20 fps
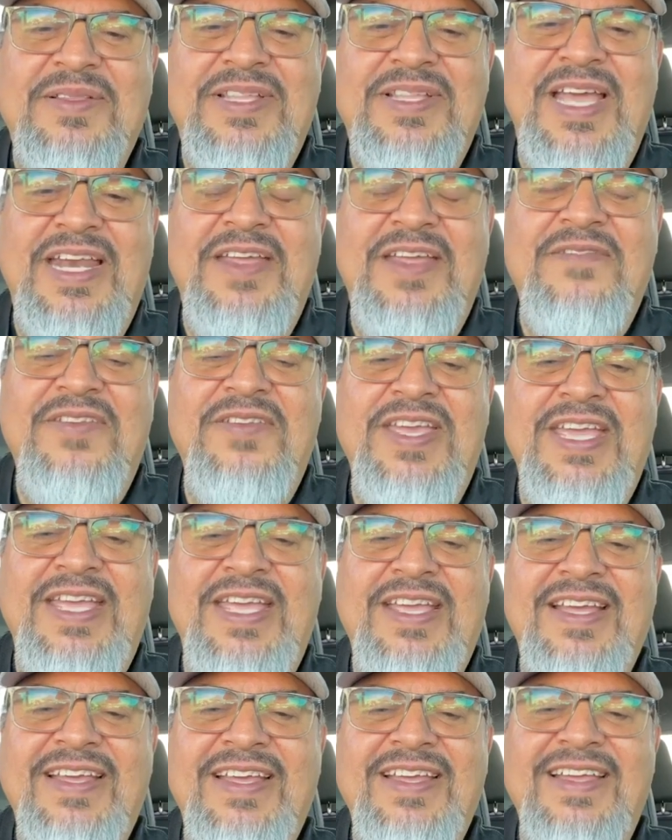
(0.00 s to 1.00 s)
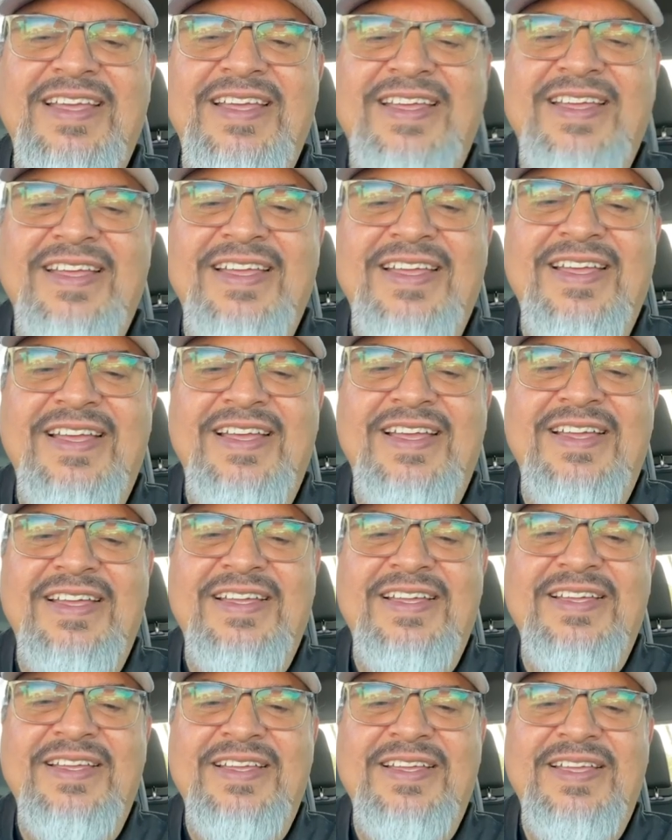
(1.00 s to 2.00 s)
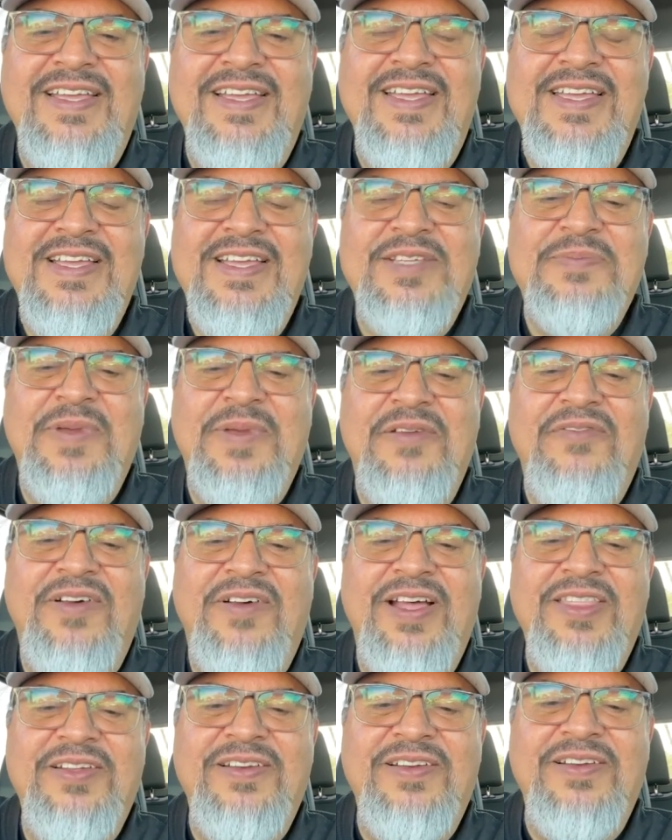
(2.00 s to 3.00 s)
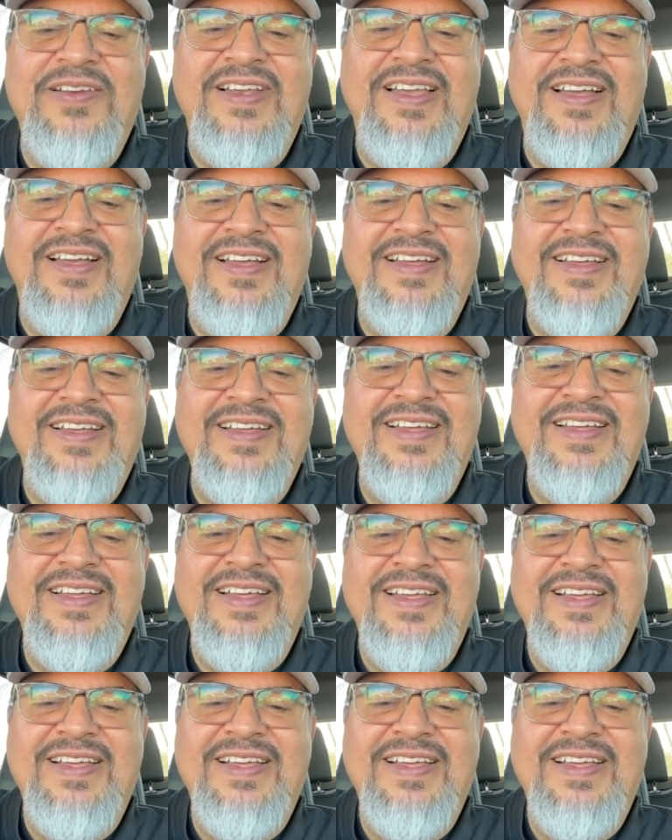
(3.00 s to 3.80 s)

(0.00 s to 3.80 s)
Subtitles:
Danny V, he's my father-in-law.